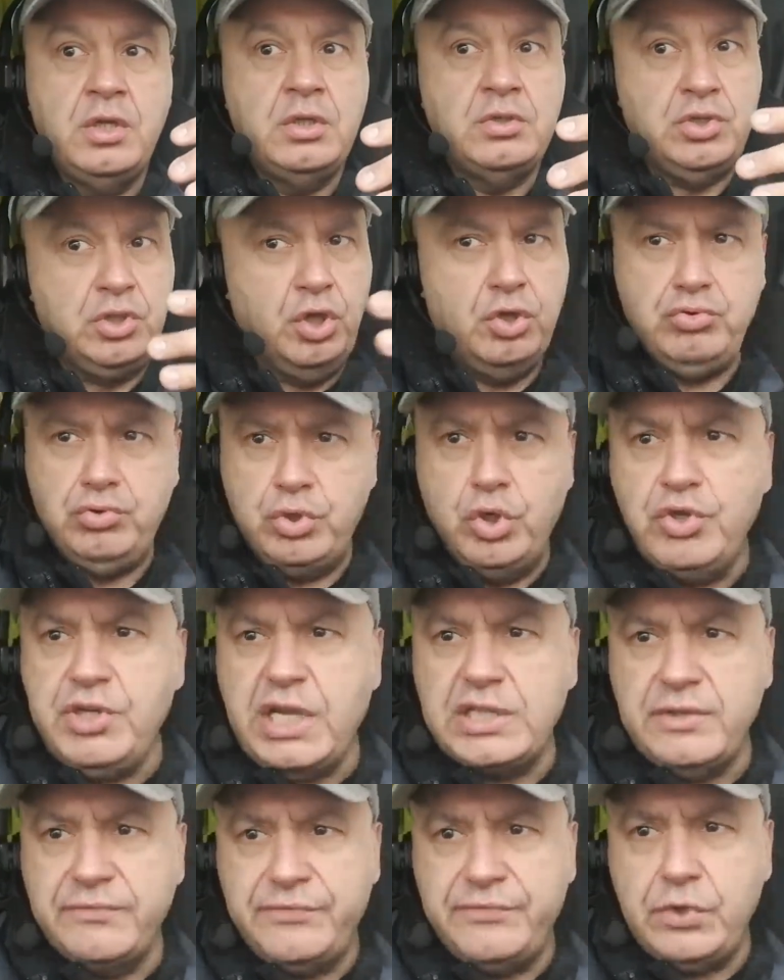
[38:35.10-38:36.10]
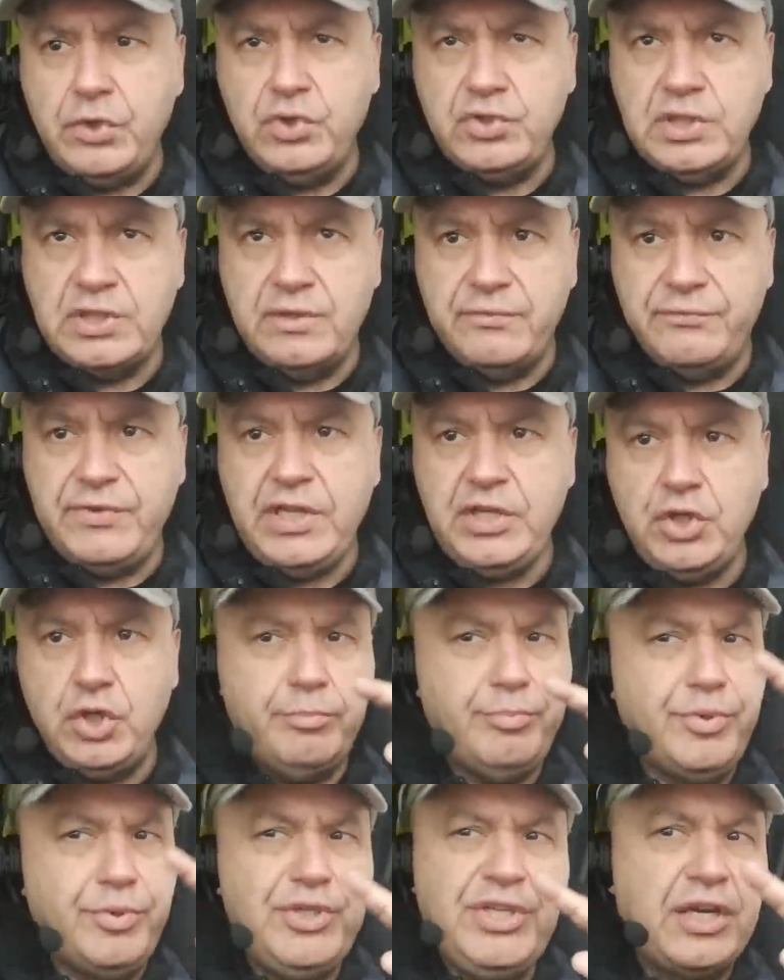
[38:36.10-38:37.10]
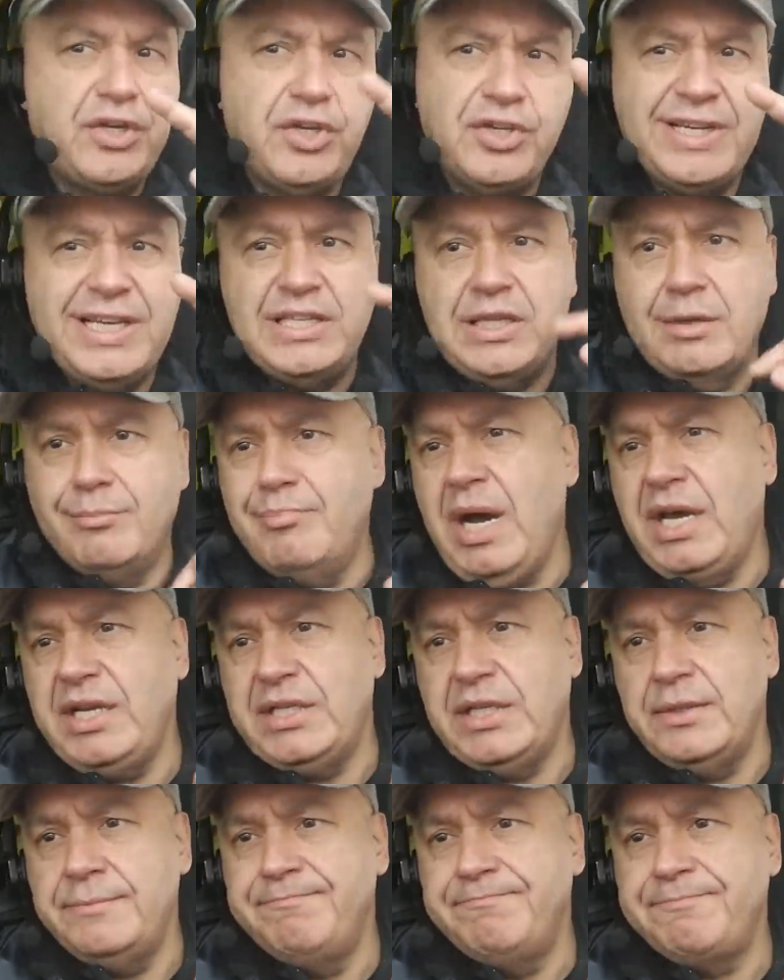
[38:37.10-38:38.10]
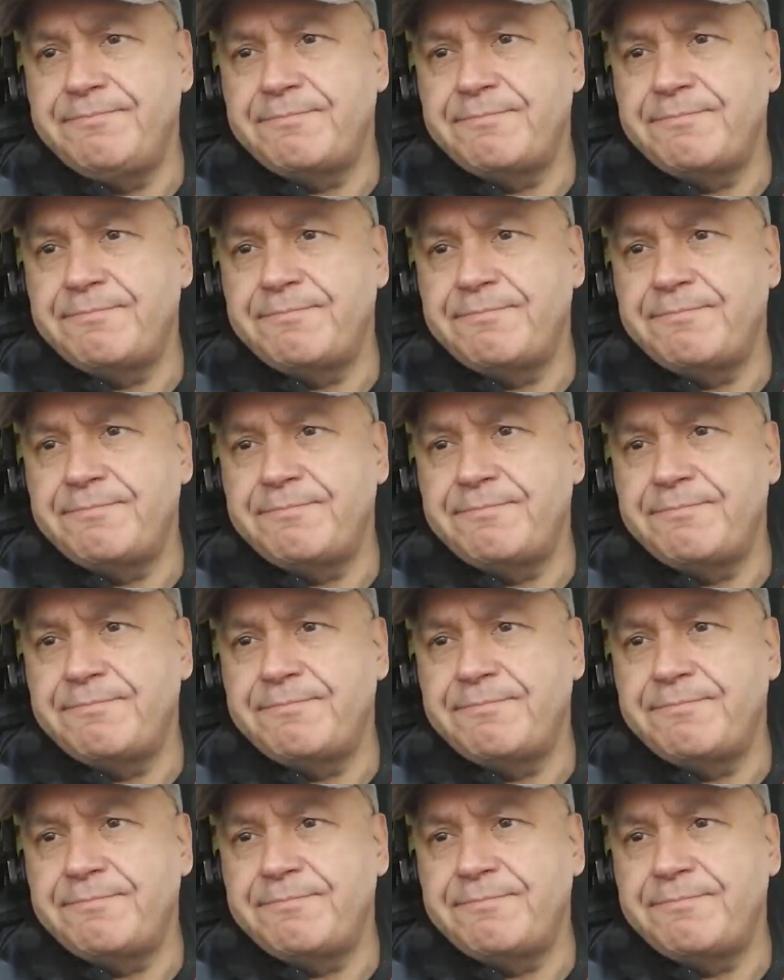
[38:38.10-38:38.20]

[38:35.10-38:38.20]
you'll get the views in the video, but you're not going to get the money.